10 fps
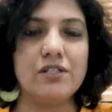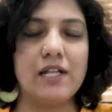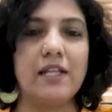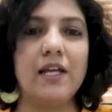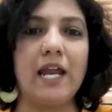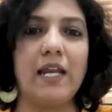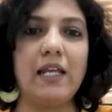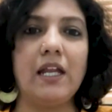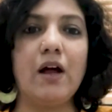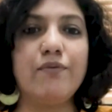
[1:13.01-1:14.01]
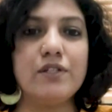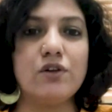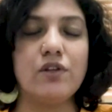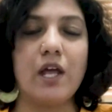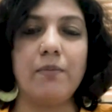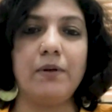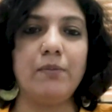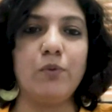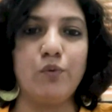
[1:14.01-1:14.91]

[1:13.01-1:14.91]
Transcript: That they're getting enough physiotherapy,